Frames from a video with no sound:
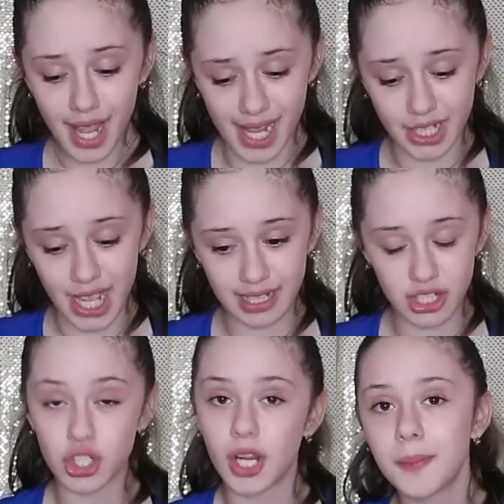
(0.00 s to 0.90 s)
I kind
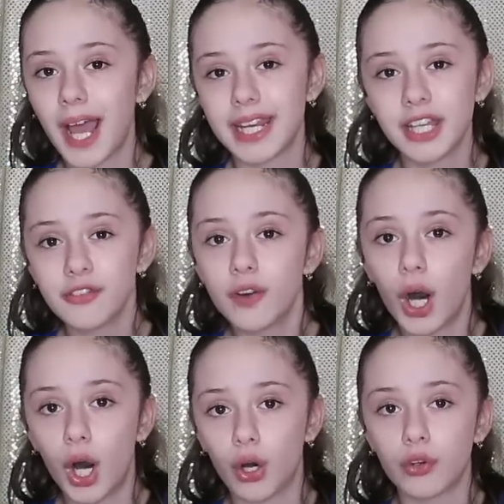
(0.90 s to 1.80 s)
of tripped. I didn't
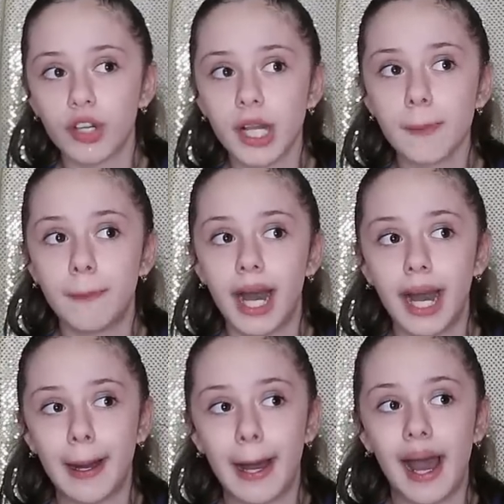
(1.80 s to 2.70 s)
fall over,
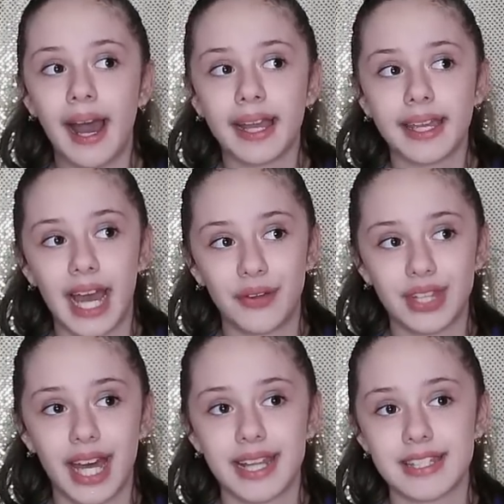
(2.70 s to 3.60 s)
but I
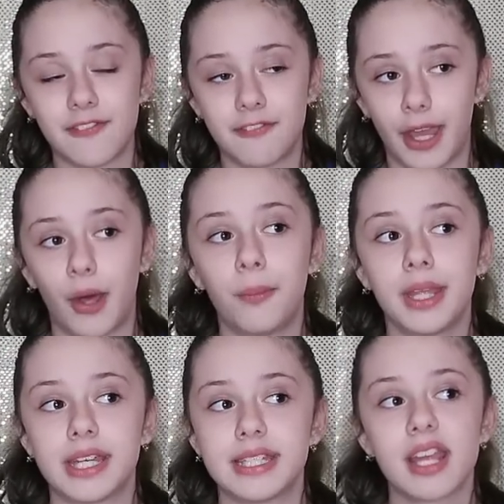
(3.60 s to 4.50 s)
count that as a fail
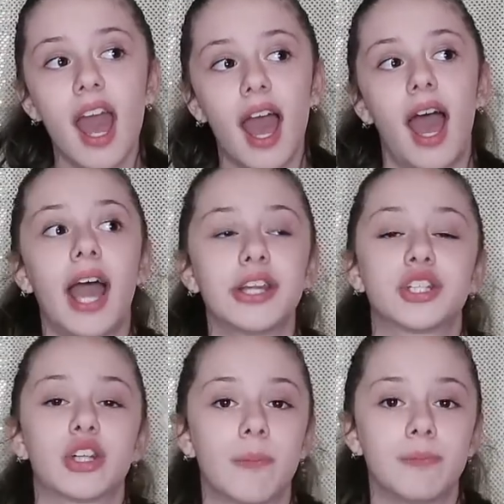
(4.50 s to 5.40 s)
because I
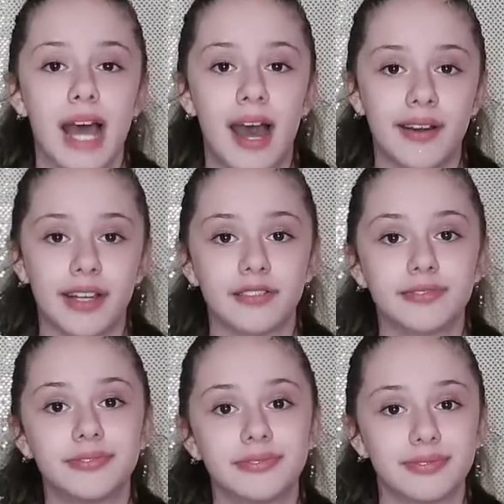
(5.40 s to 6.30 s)
tripped out of
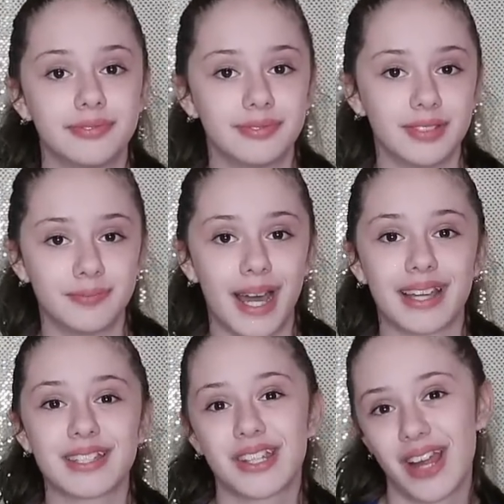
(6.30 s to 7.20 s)
a
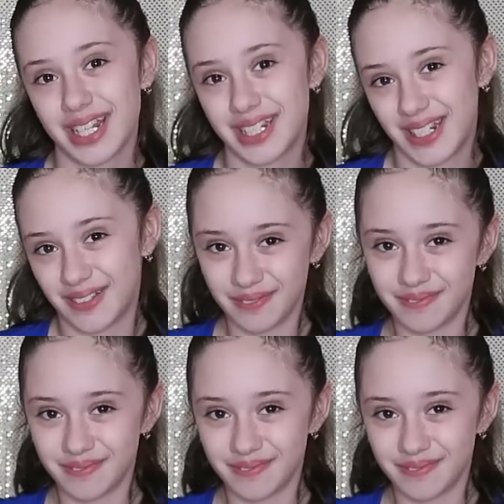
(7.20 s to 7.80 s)
back scratch.